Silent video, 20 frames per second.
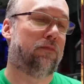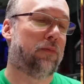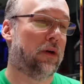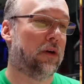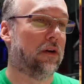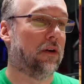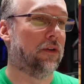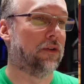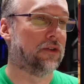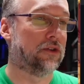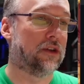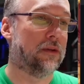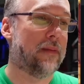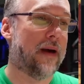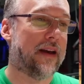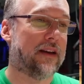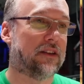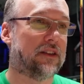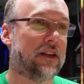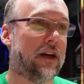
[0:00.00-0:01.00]
put all those
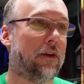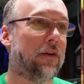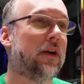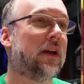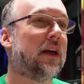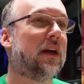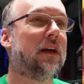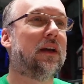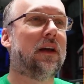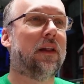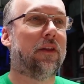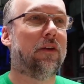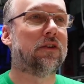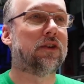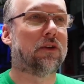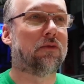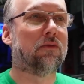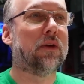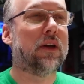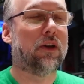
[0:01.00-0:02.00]
schematics out. There's
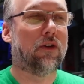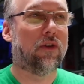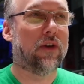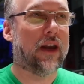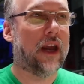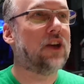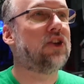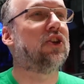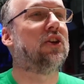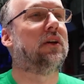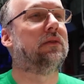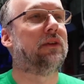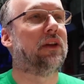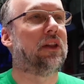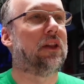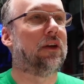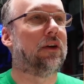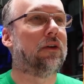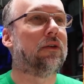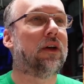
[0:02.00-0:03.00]
a recreation of it
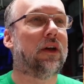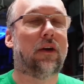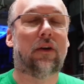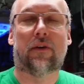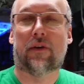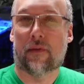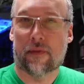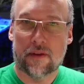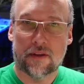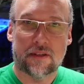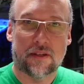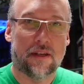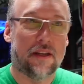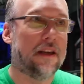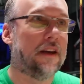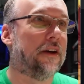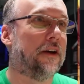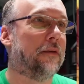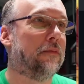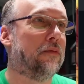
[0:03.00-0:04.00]
though here on this GitHub